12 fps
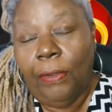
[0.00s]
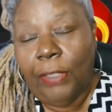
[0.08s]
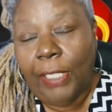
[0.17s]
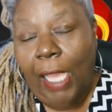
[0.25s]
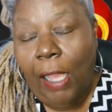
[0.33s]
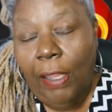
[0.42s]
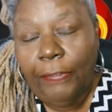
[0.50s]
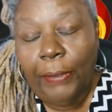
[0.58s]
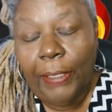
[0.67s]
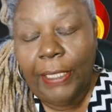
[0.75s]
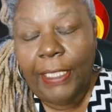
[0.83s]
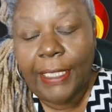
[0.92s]

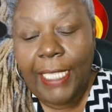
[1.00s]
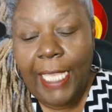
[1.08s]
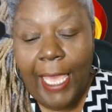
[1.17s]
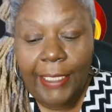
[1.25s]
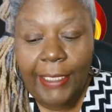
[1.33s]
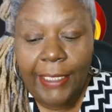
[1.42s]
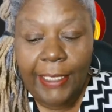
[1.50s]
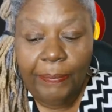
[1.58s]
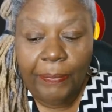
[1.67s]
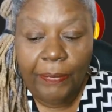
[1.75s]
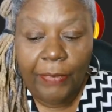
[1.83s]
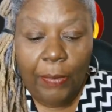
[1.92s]
covering this case.
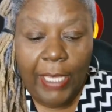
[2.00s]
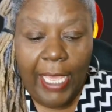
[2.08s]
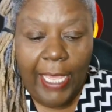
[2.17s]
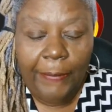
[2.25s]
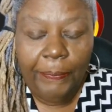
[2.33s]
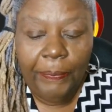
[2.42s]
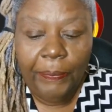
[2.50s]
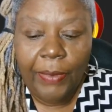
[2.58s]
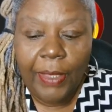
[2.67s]
Okay.